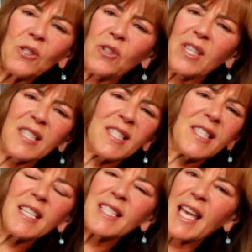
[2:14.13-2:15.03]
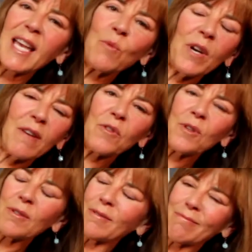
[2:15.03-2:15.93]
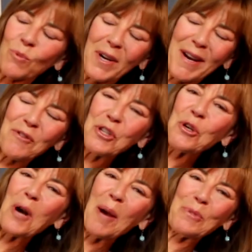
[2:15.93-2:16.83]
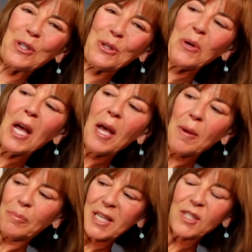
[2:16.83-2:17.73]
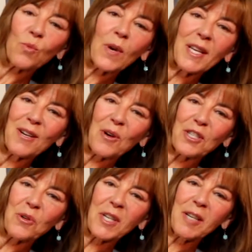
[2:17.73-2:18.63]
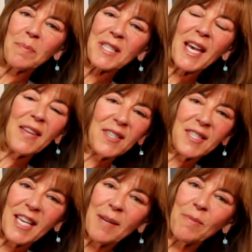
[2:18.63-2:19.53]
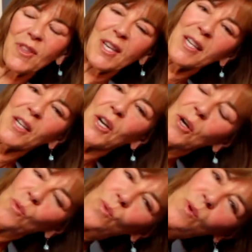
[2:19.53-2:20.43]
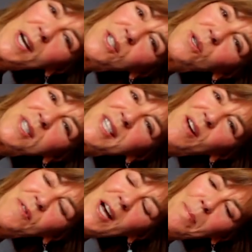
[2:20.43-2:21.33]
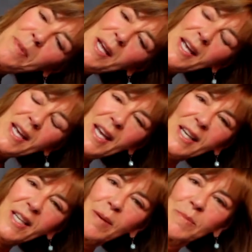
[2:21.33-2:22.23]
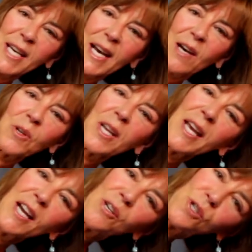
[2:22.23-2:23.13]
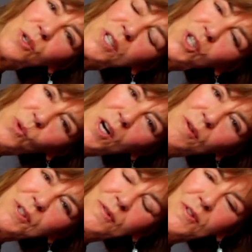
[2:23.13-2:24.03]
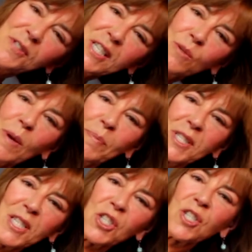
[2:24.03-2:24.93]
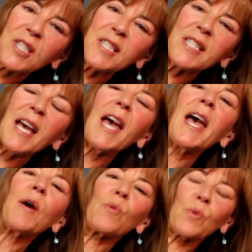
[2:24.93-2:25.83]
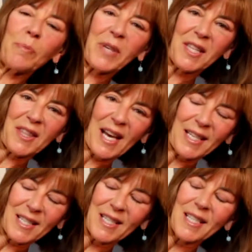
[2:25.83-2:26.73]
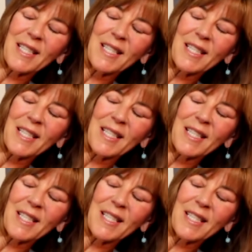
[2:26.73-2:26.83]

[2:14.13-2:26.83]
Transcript: You can get 6, 8, whatever you're up to. Place it right here on your hips, and the same thing. Raise yourself up and come down, and you're doing 12 to 15 repetitions. Repeat that